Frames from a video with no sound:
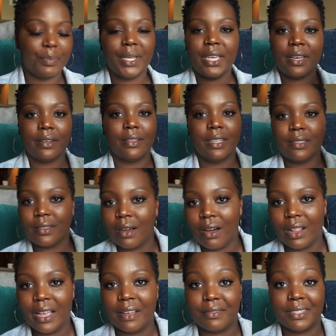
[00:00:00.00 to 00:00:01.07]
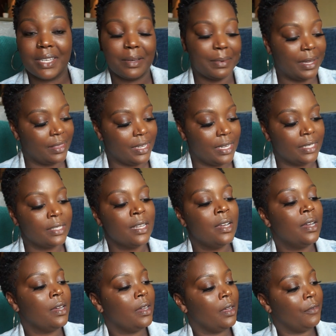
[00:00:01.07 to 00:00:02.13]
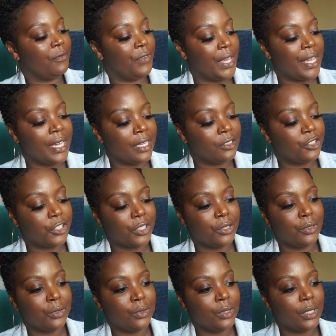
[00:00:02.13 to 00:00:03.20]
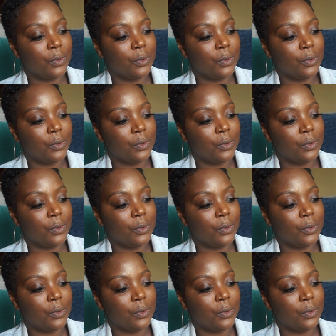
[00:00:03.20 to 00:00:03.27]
But yeah, that's all I have to say about these vegan shoes.